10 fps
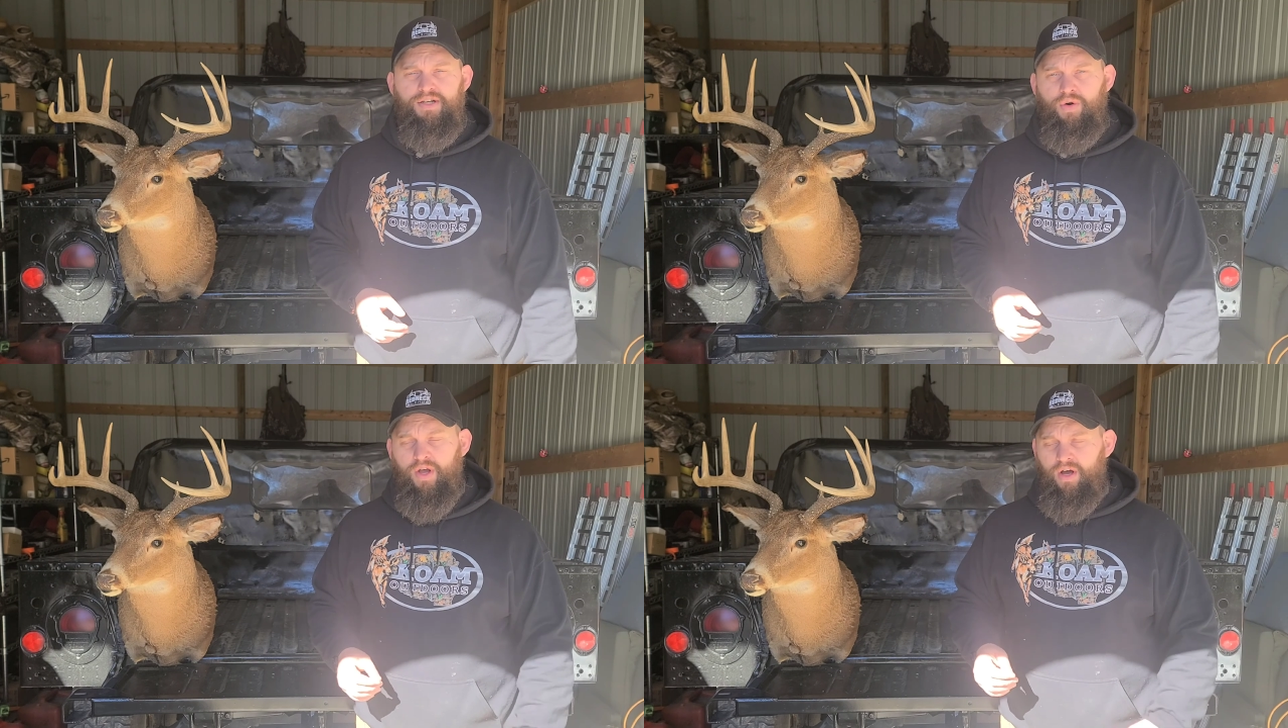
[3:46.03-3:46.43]

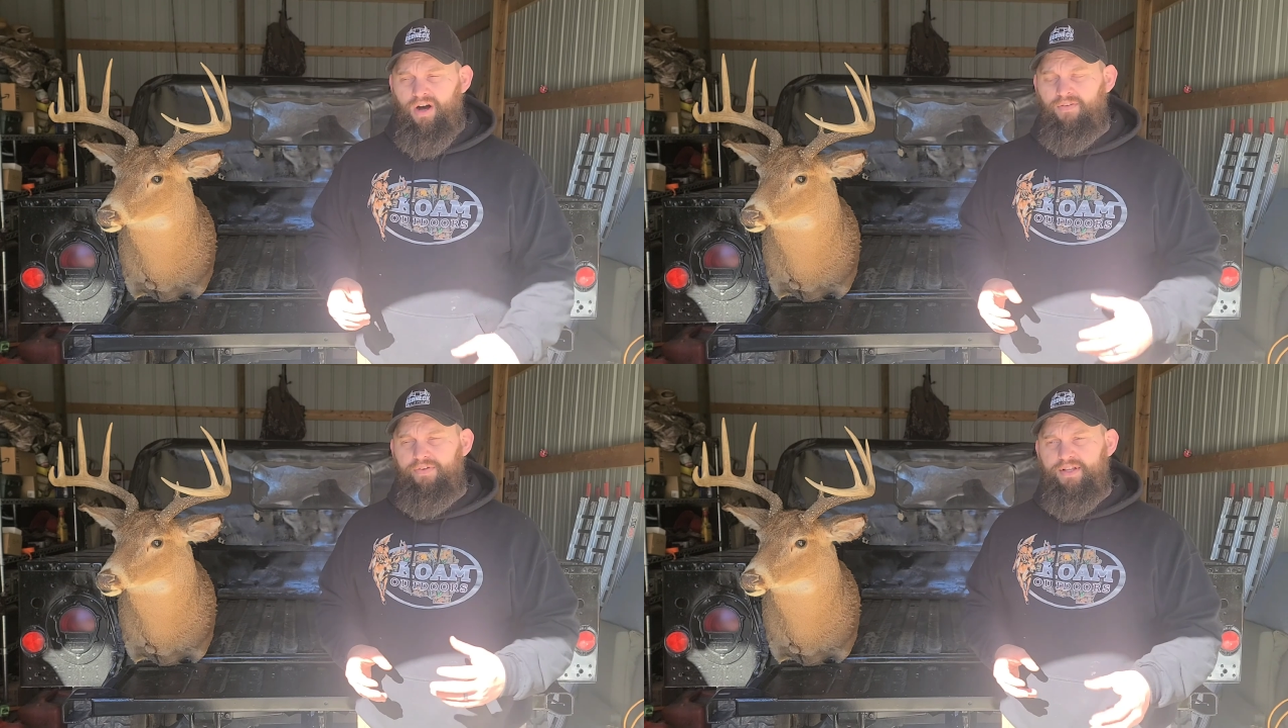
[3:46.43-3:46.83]
So
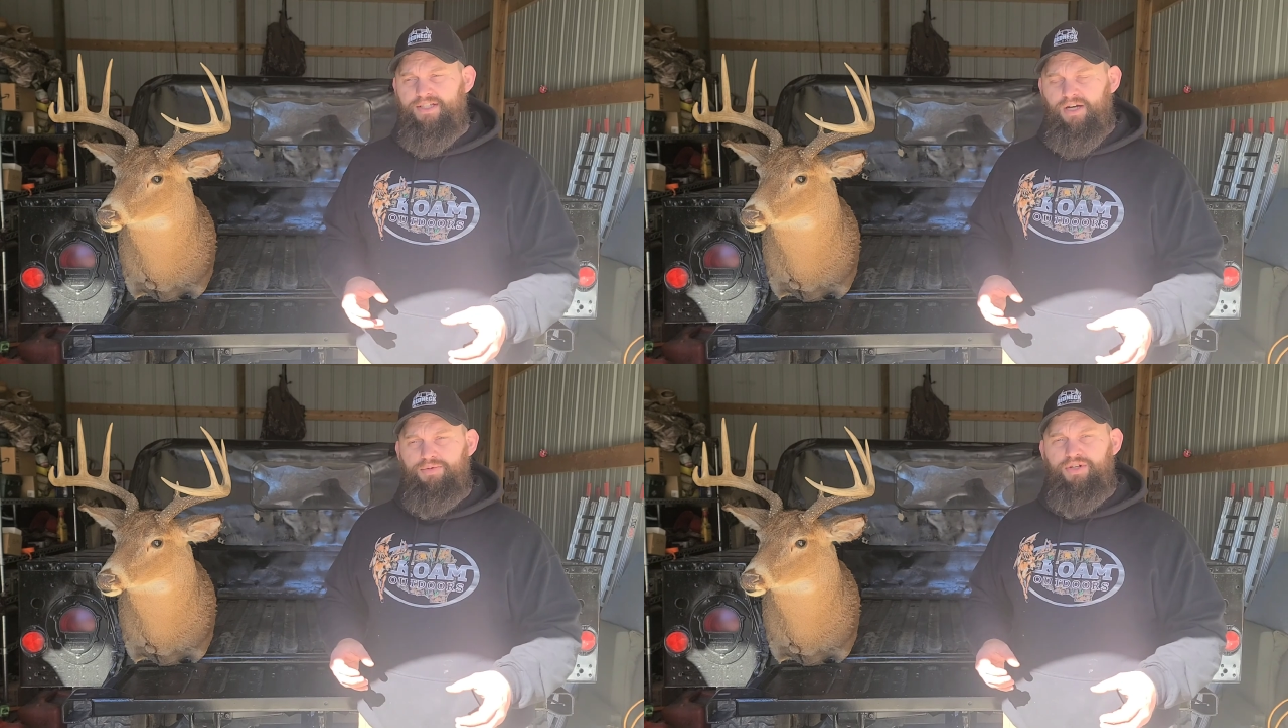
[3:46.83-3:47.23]
hopefully
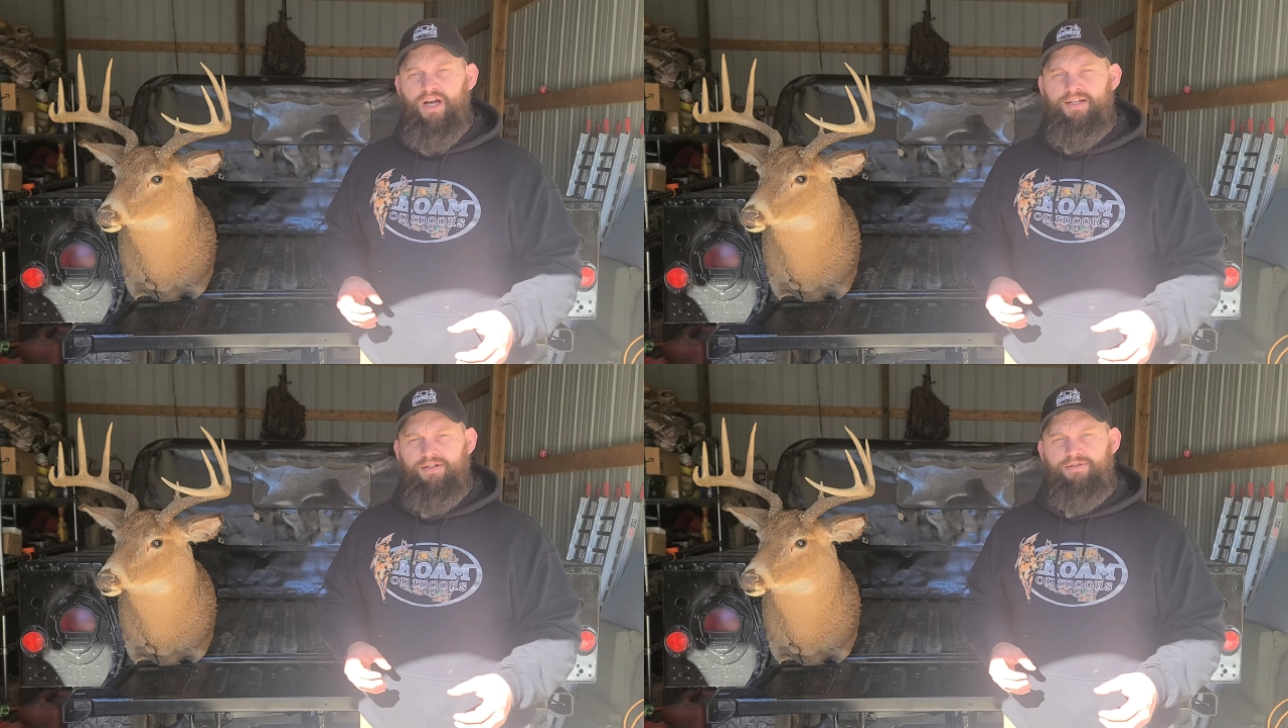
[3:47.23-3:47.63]
this helps you
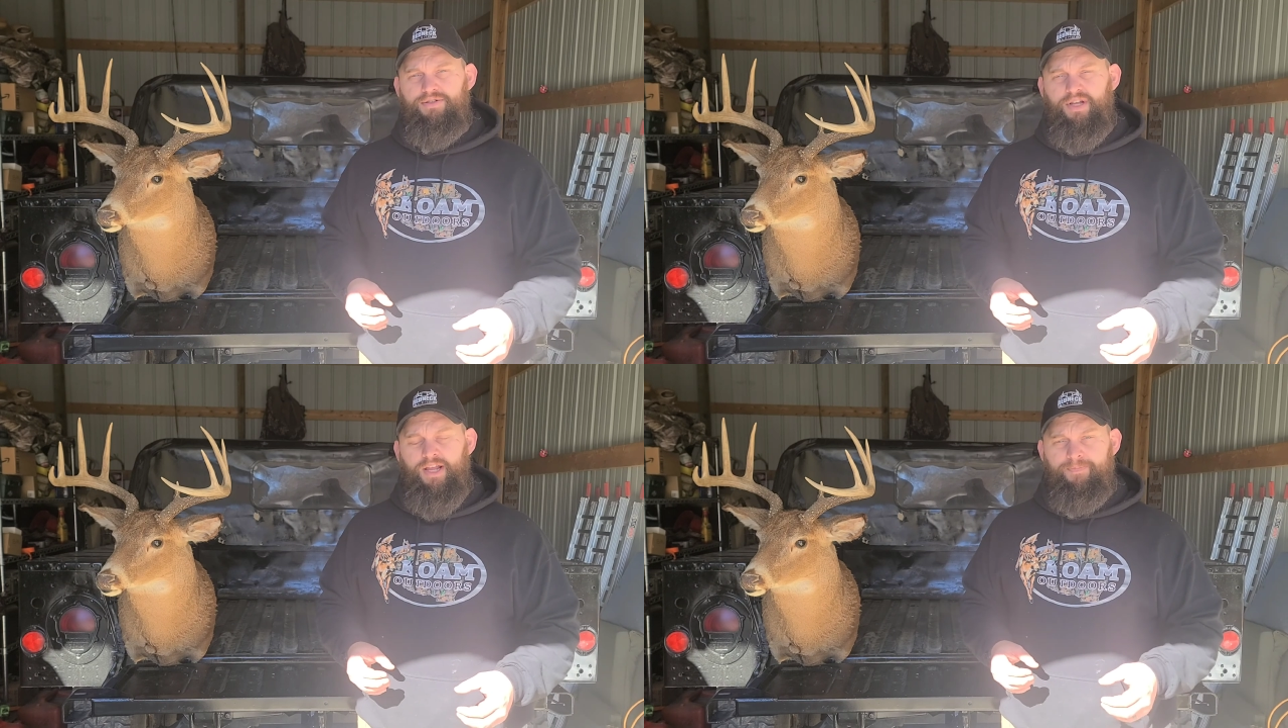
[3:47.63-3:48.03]
guys
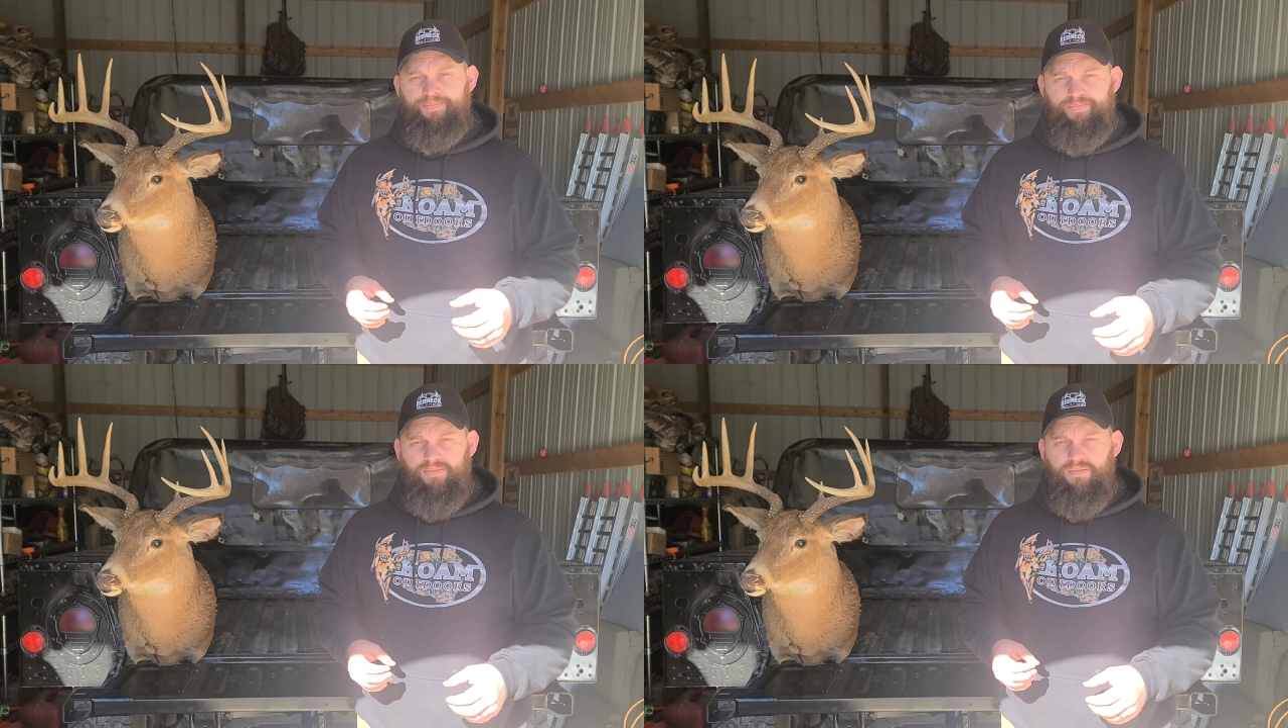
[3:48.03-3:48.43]
understand,